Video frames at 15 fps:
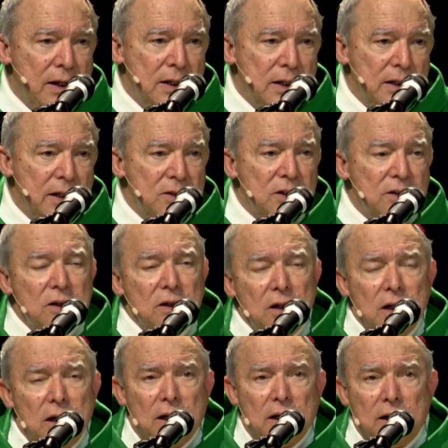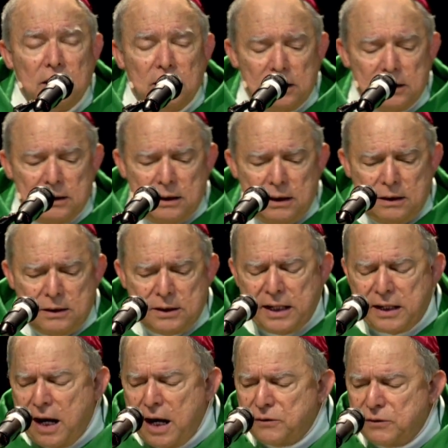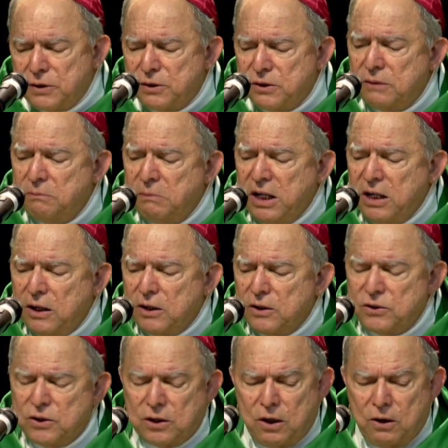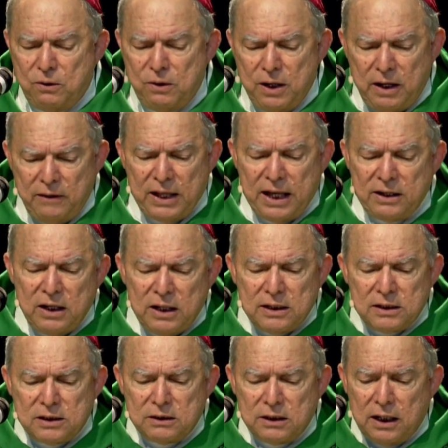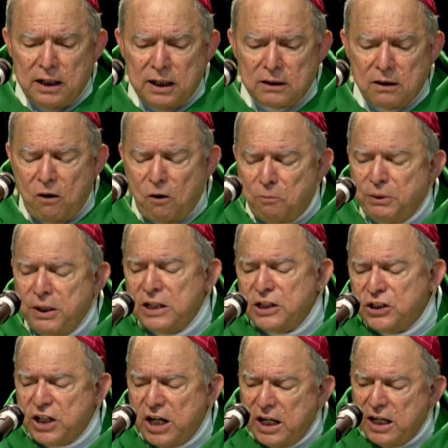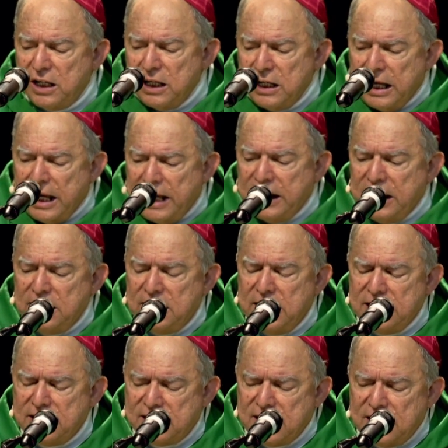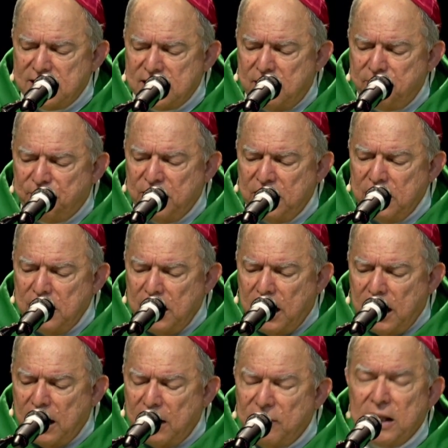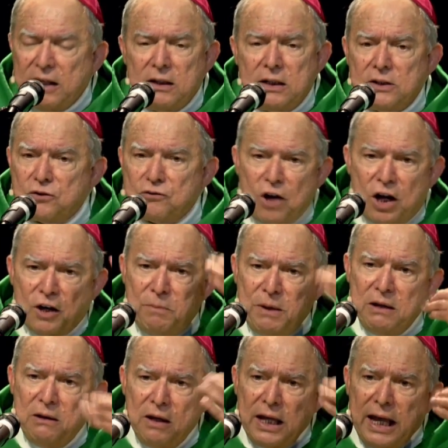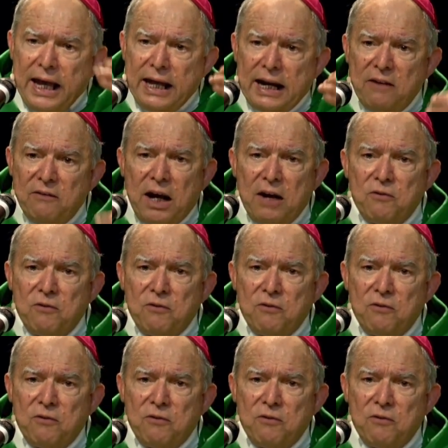There's a, uh, a psychiatrist many years ago that uh, called Piaget, and he, he said something uh, that struck me, and I, have